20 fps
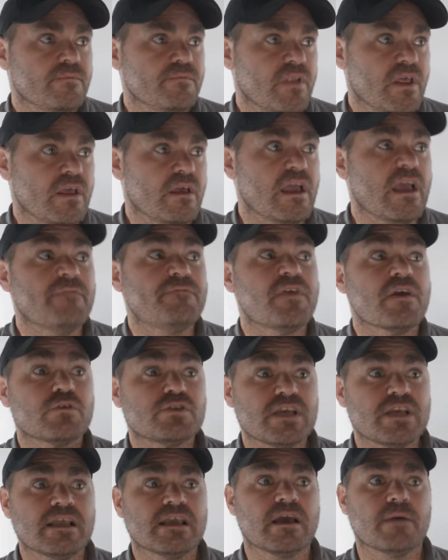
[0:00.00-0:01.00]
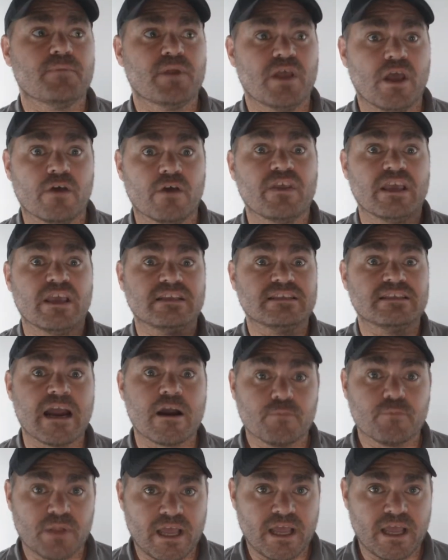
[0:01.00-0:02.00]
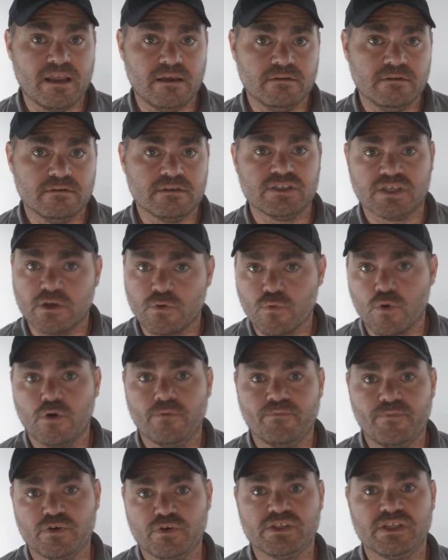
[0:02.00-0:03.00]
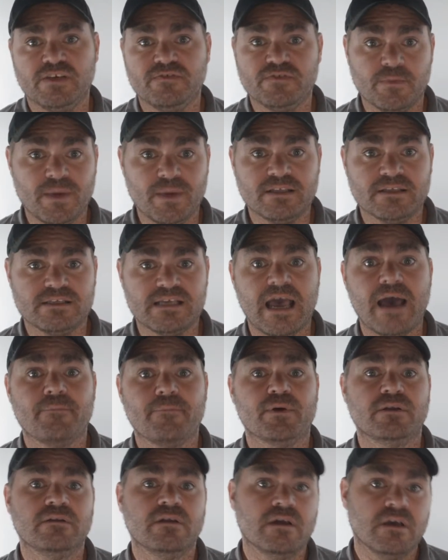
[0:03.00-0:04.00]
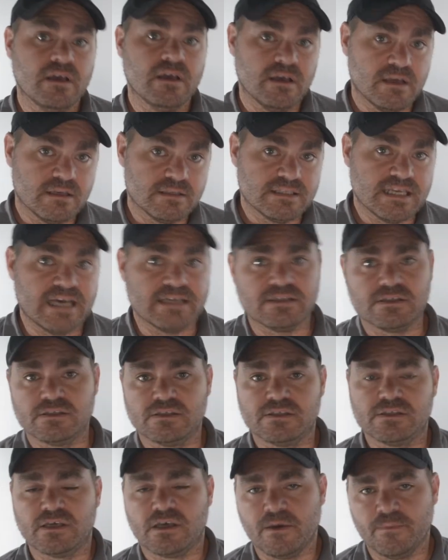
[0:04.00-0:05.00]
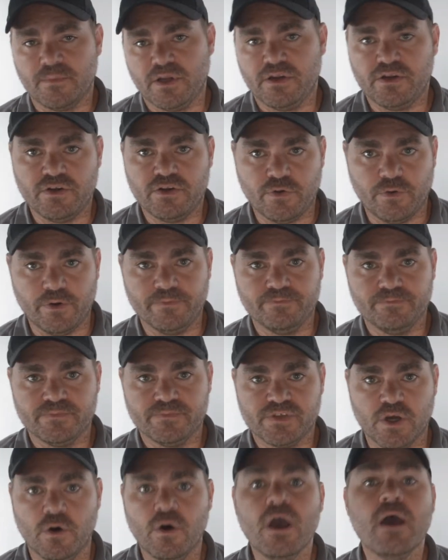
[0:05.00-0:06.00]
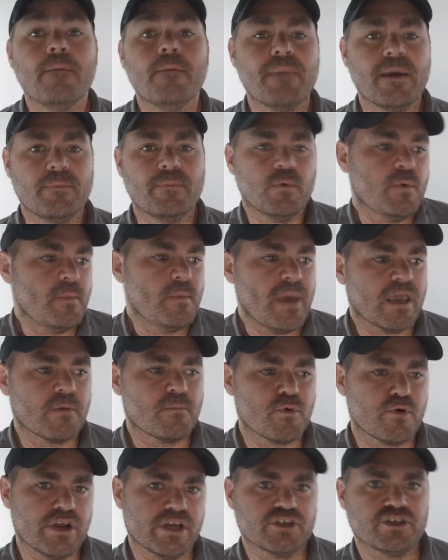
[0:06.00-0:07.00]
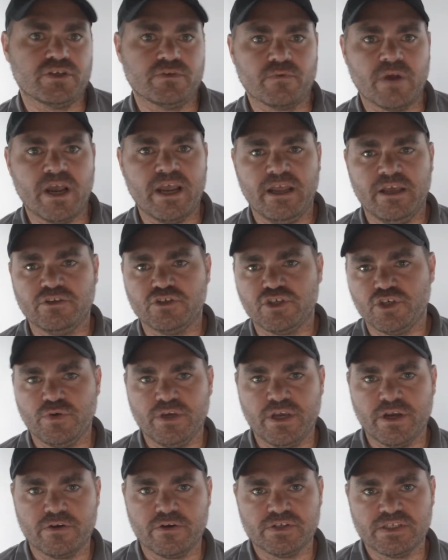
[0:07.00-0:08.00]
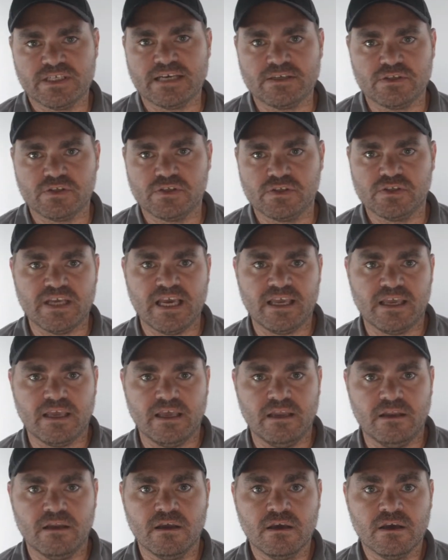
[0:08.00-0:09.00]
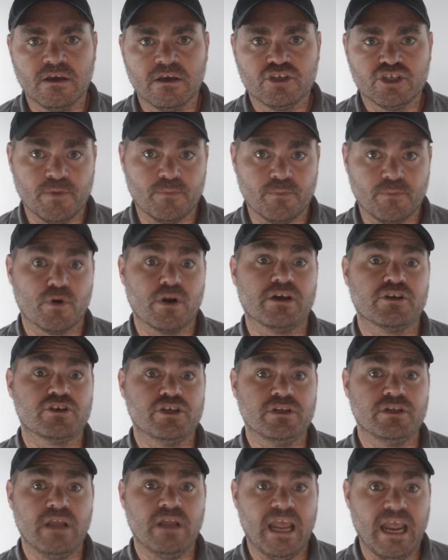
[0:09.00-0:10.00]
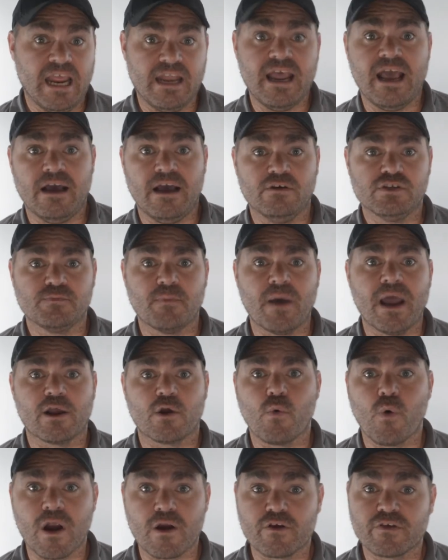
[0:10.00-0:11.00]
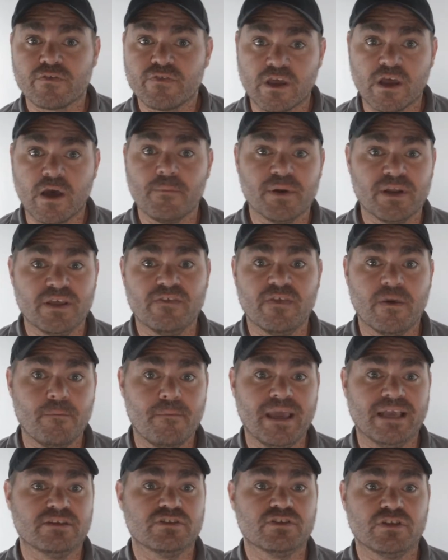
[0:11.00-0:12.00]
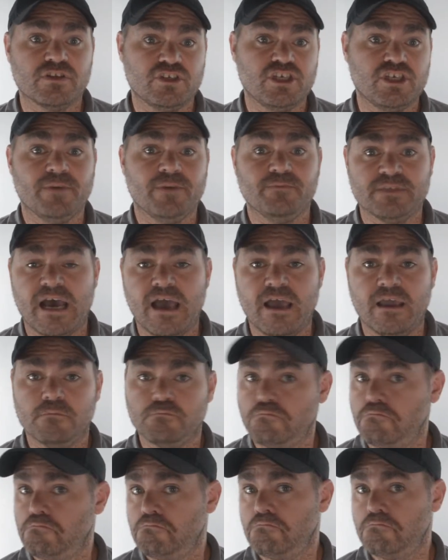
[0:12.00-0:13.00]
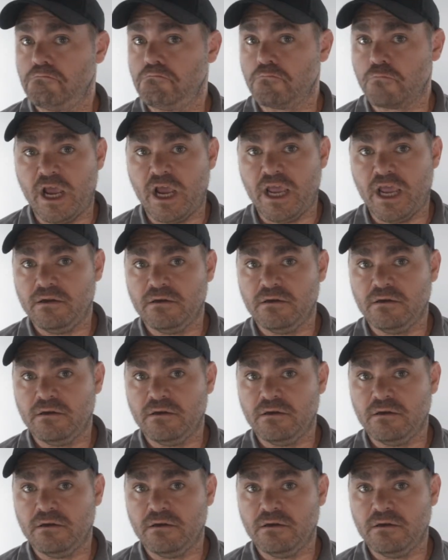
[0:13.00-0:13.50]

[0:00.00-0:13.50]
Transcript: if there's any company on the entire planet that's going to roll up their sleeves and make this happen, Tesla's the company to do it. So maybe we make a prediction, right? In 2 years, Tesla's taken chip production in-house by acquiring the company that makes the chip die, right?